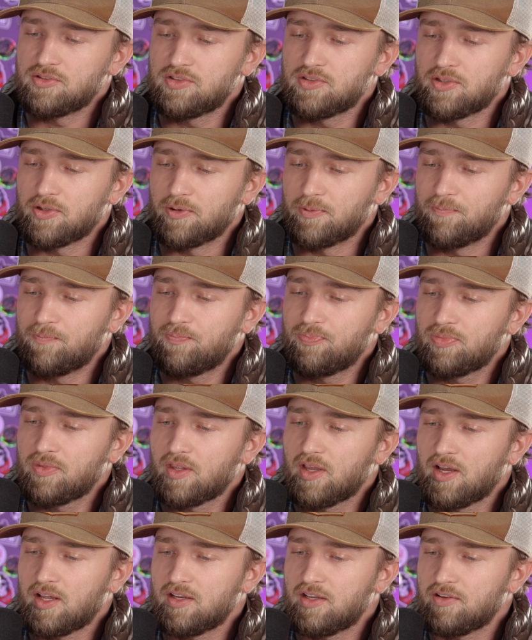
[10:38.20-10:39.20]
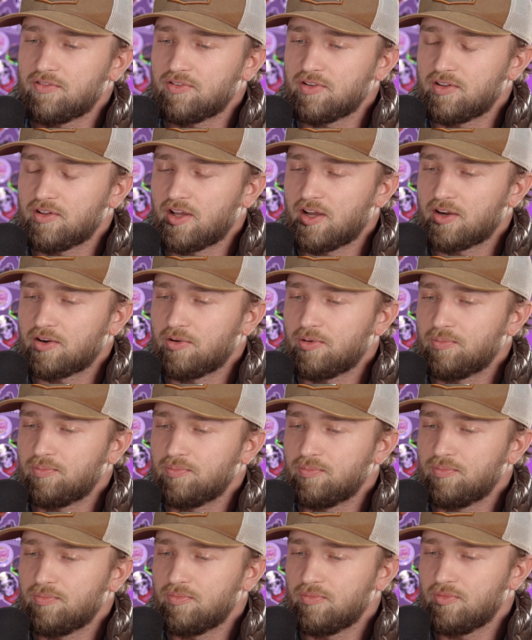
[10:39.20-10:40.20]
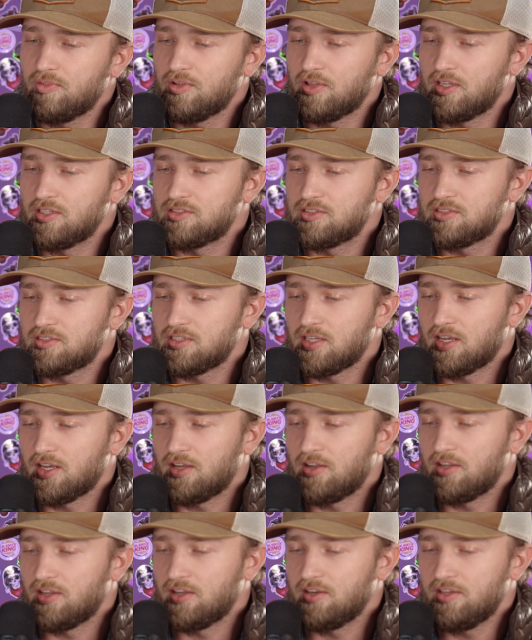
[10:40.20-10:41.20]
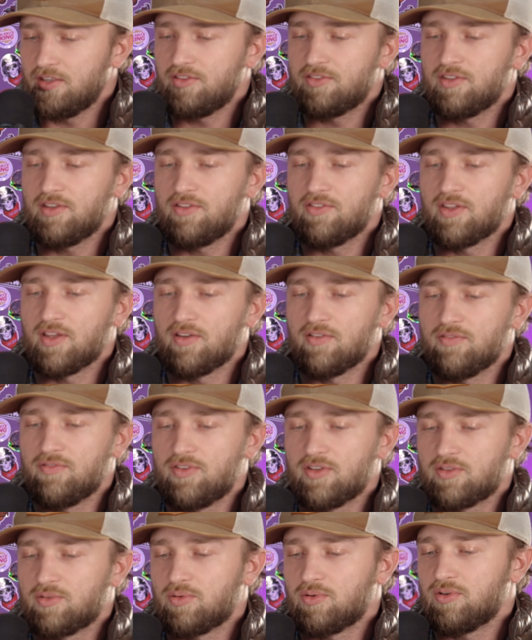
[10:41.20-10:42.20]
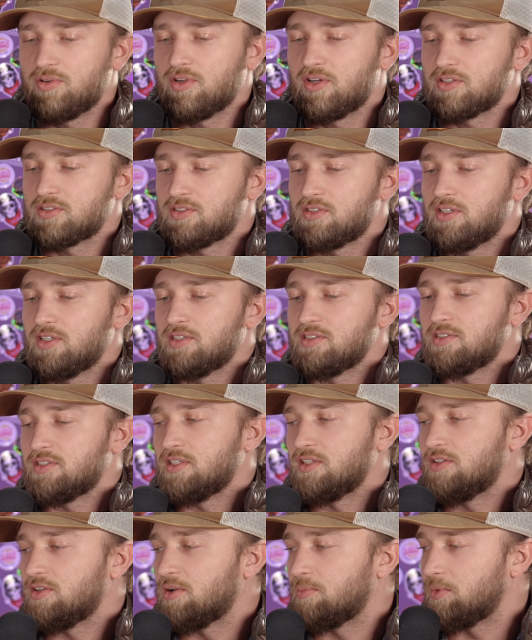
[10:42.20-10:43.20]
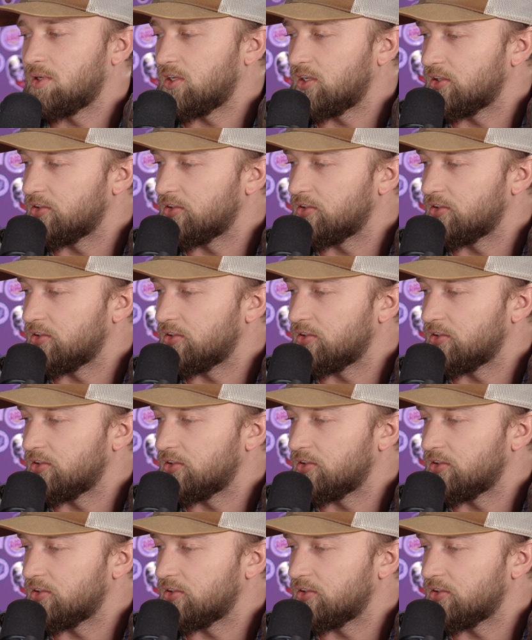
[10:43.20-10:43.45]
So yeah, I definitely like them. It's uh, a neat thing that Victorinox does that not many